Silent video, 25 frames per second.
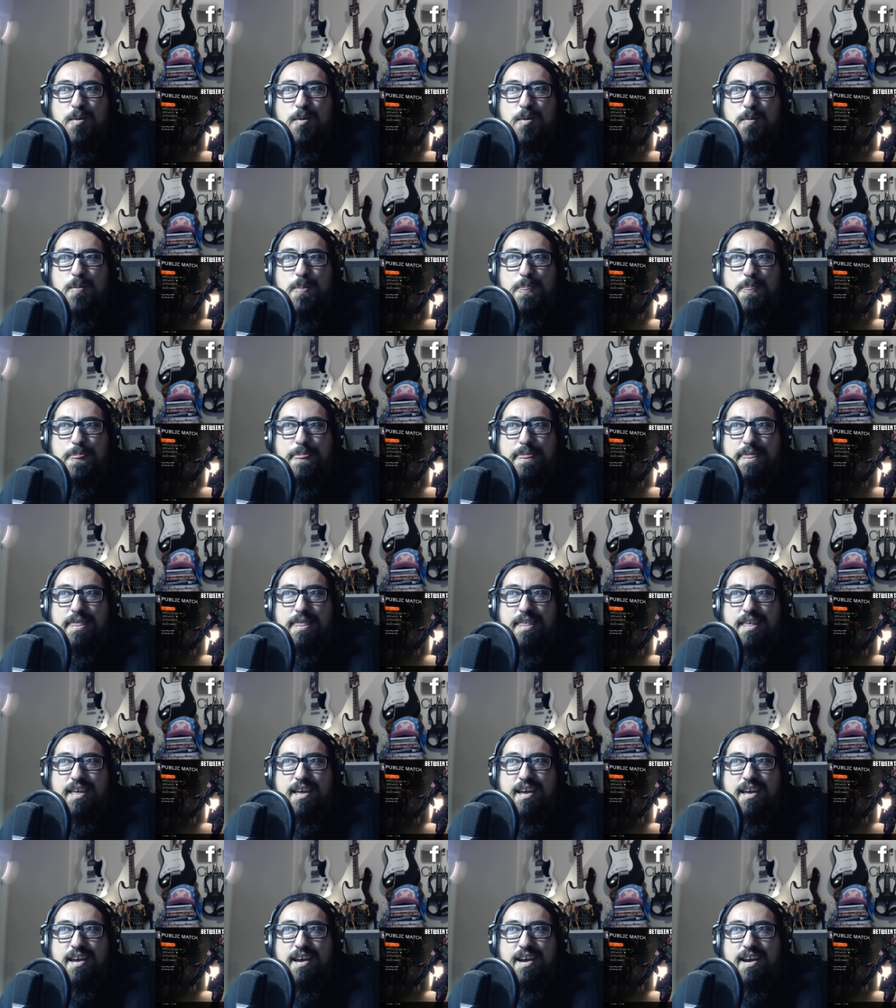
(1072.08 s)
the values
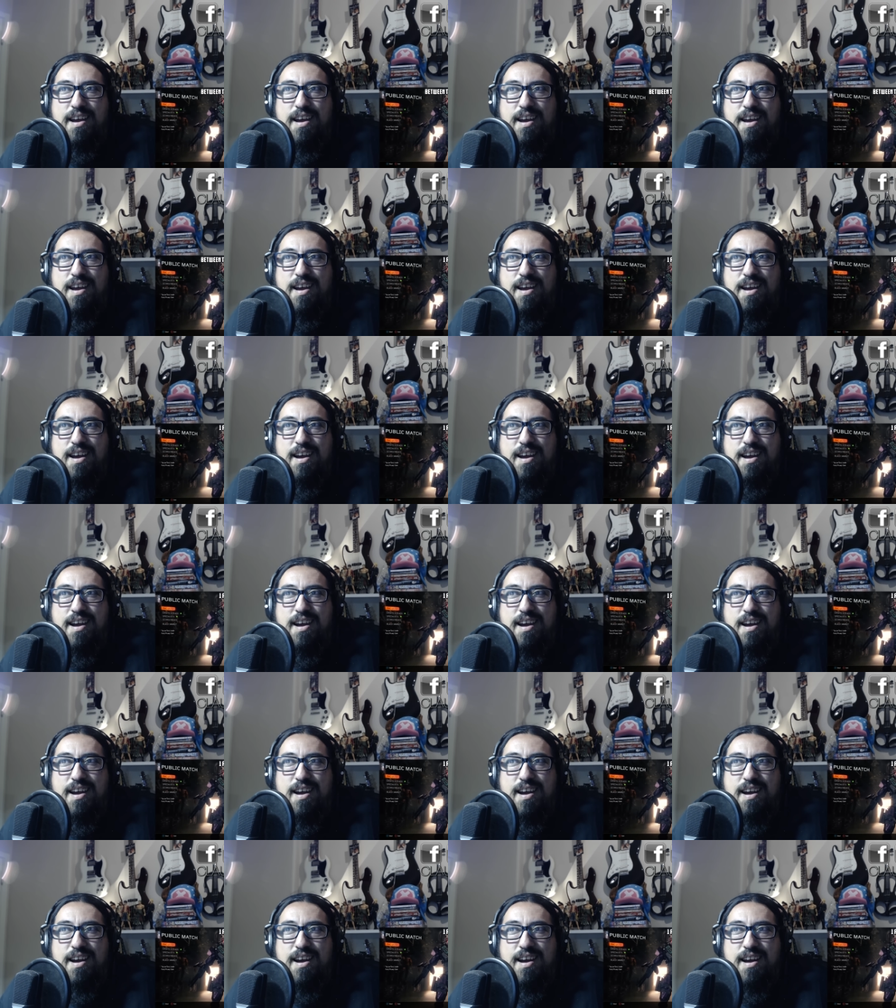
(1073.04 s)
of 1
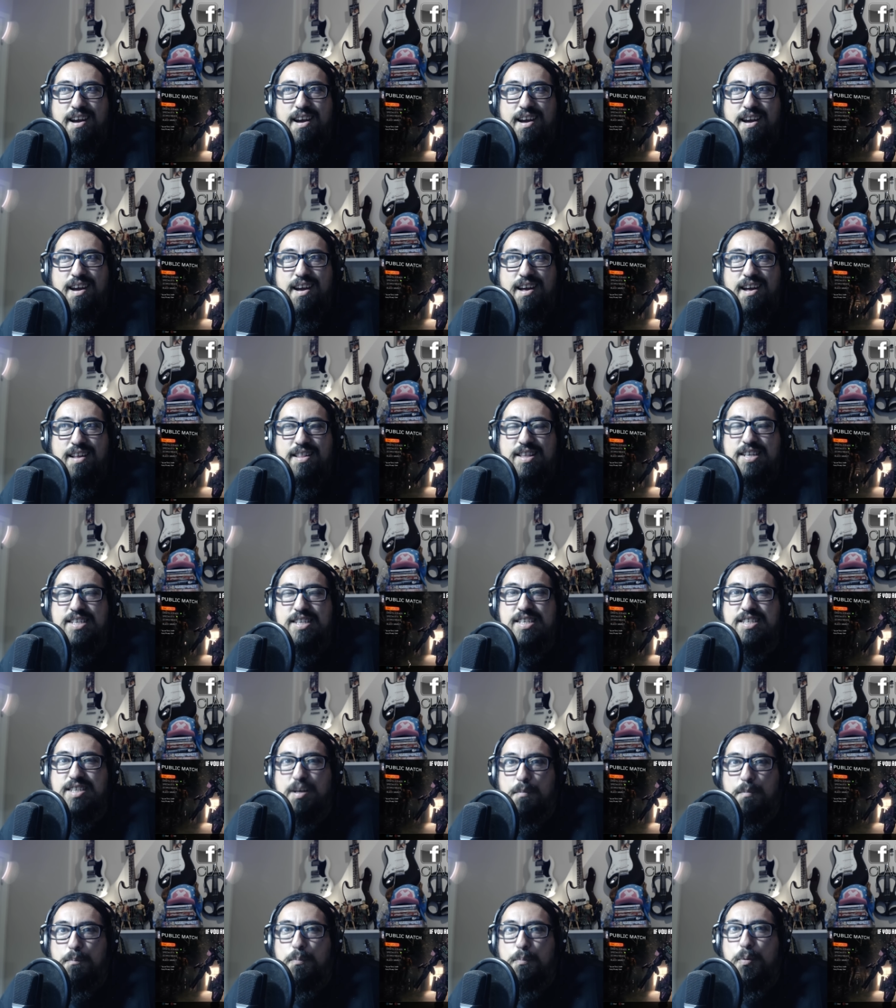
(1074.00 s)
and 5.
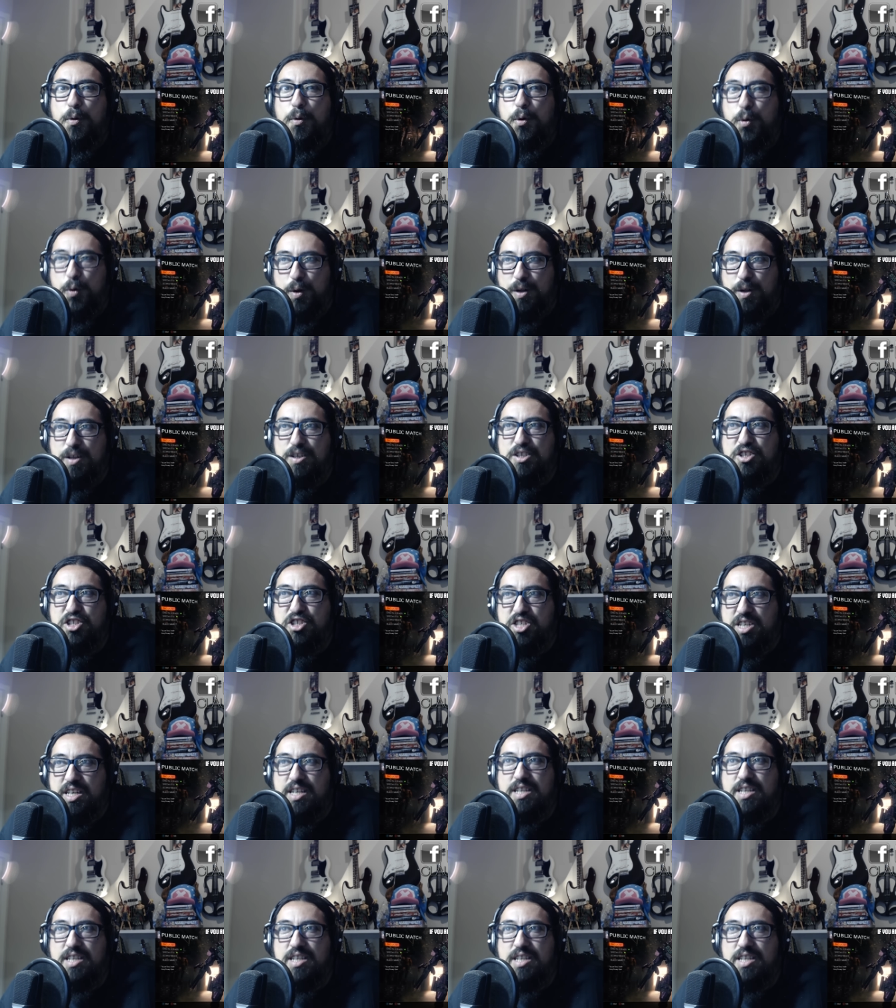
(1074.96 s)
If you are correct, you will